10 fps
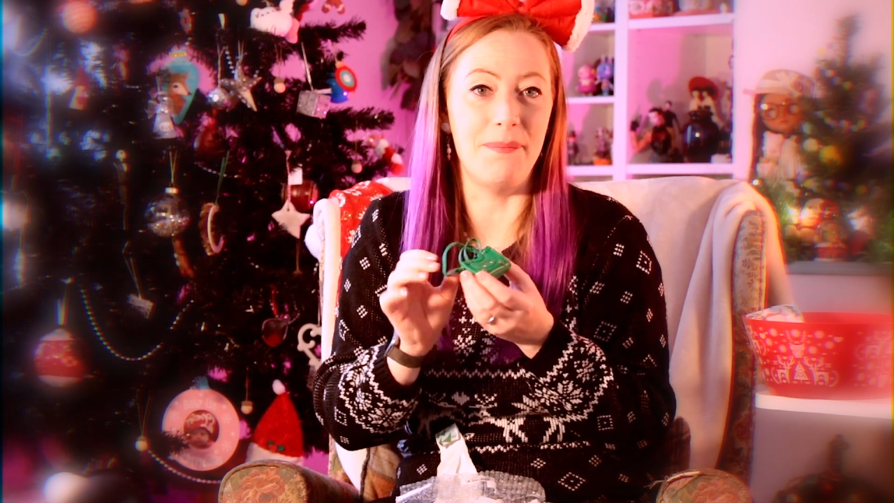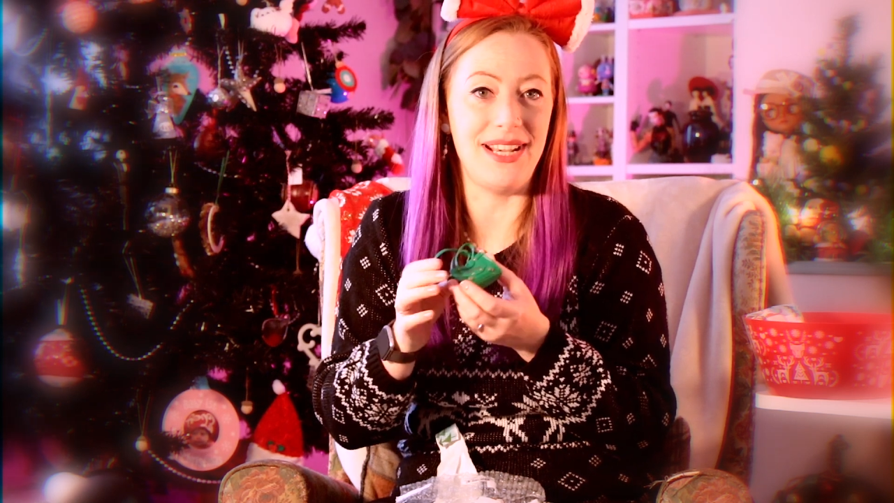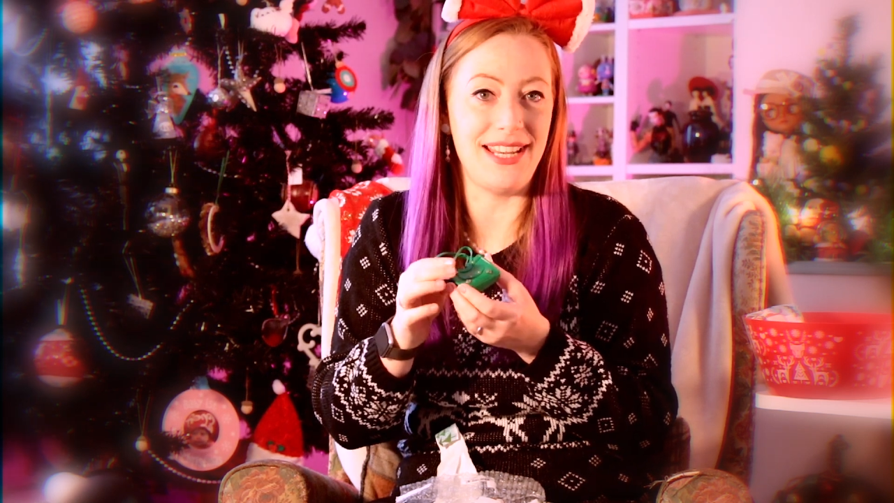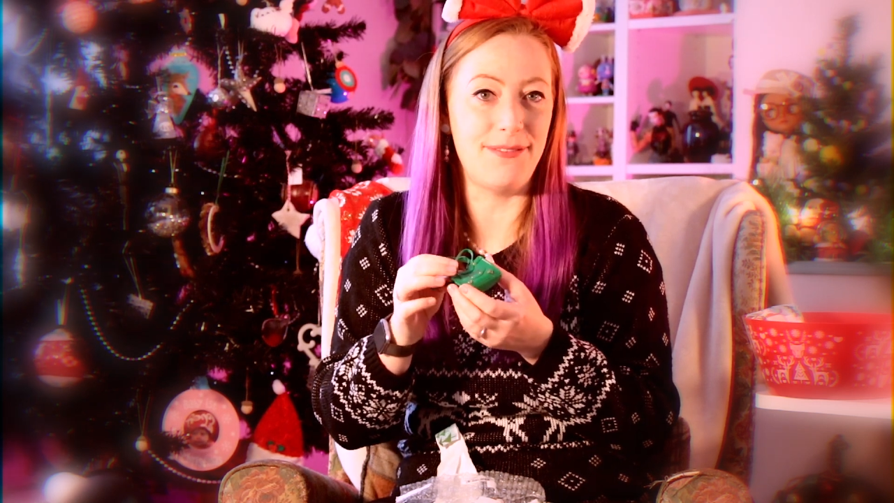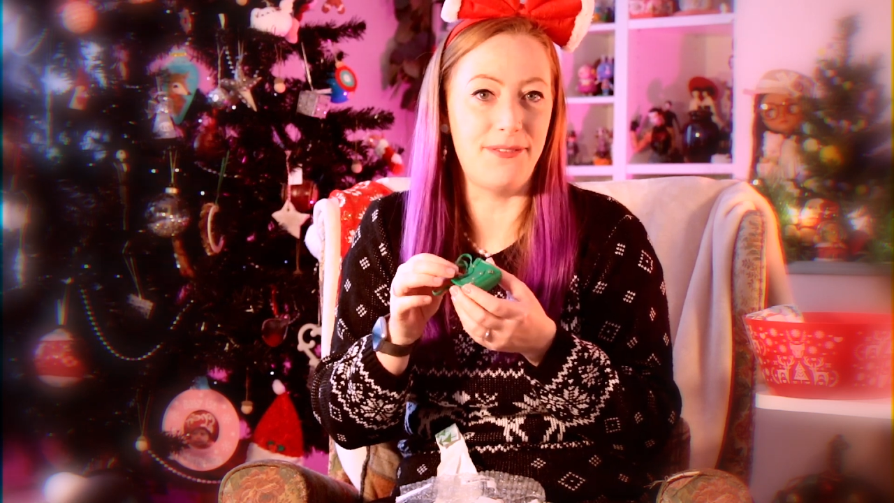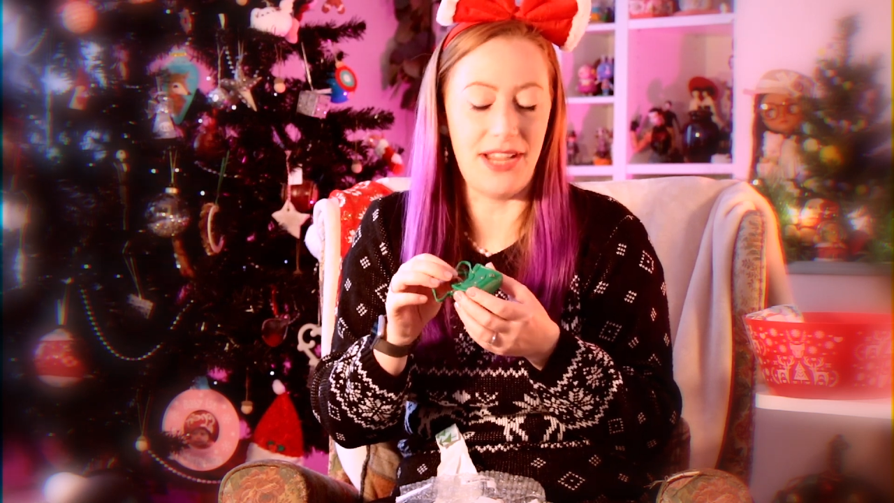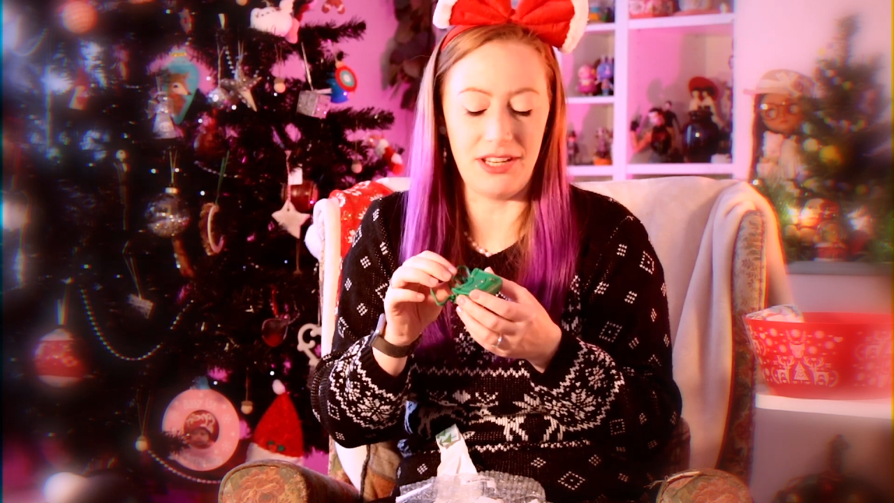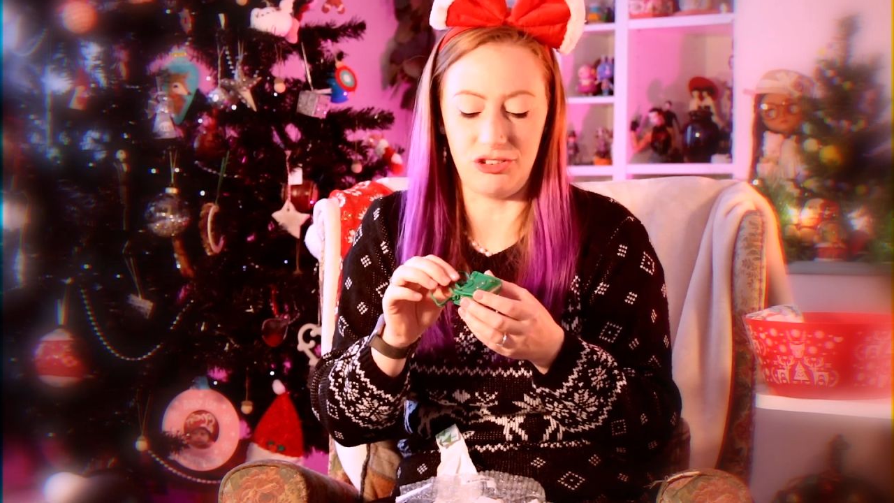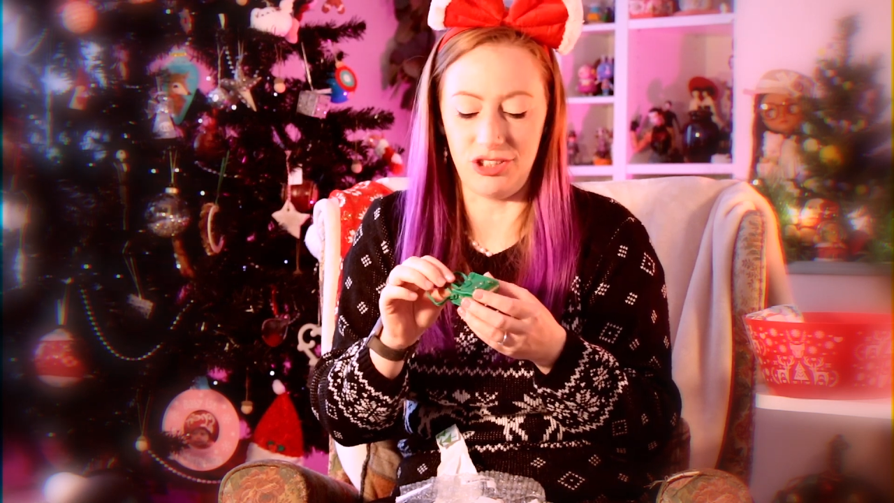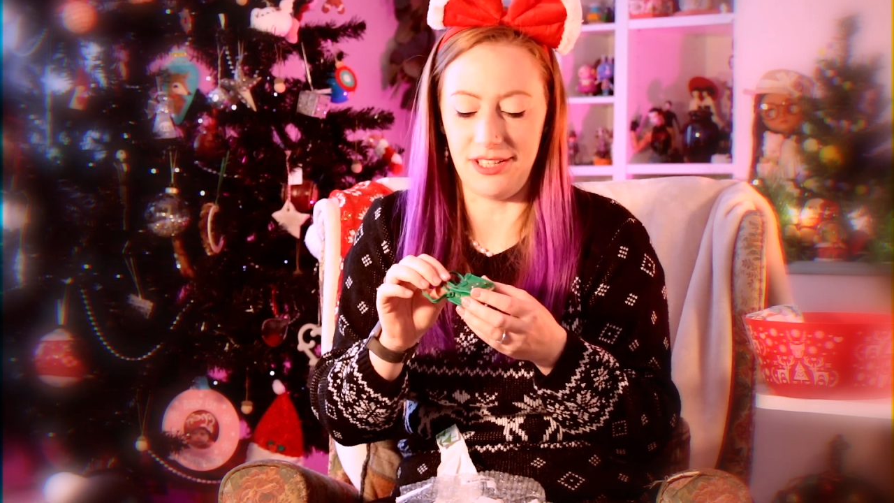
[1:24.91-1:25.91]
Mini
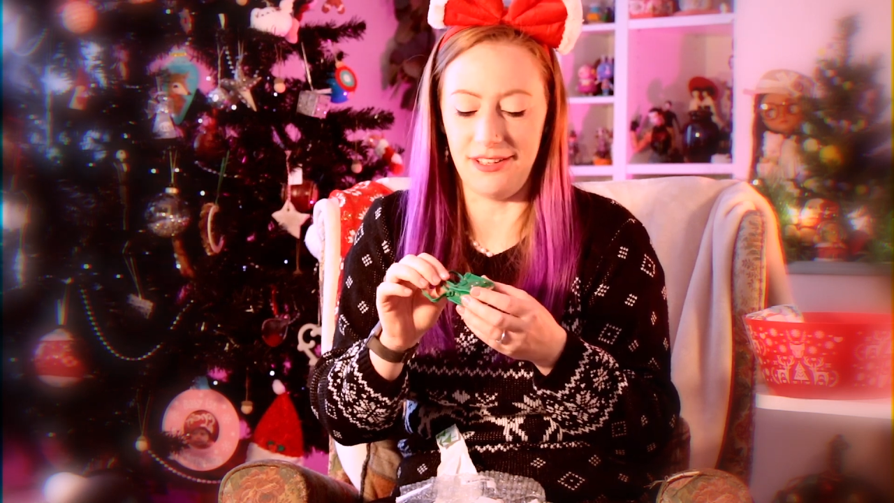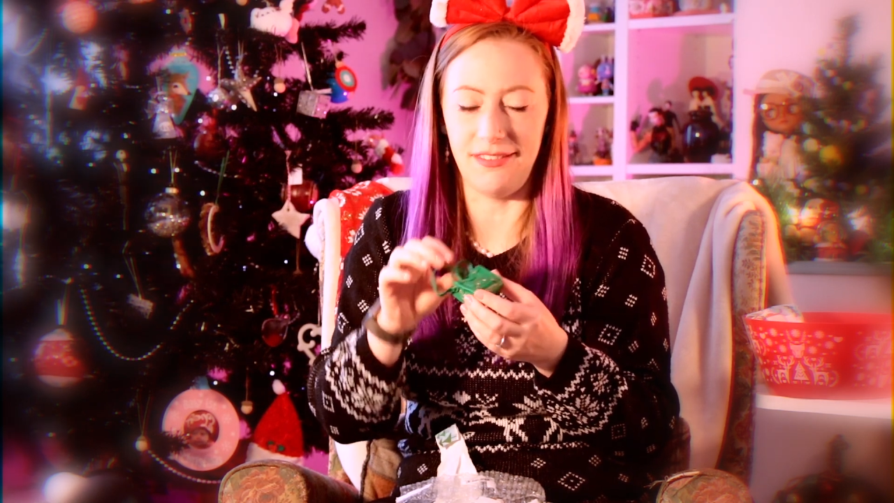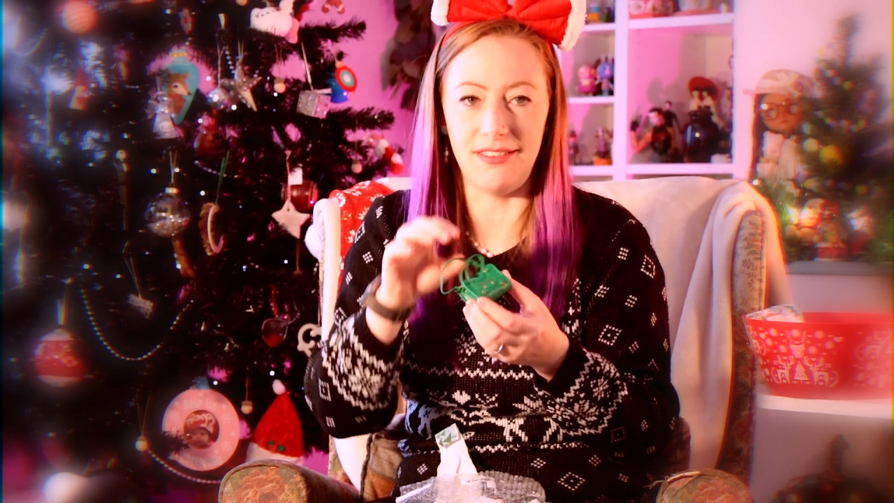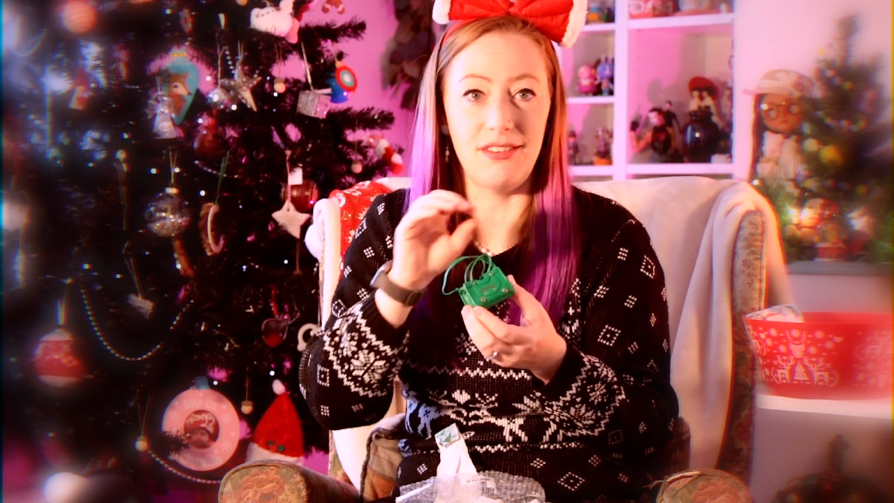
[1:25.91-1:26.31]
Fashions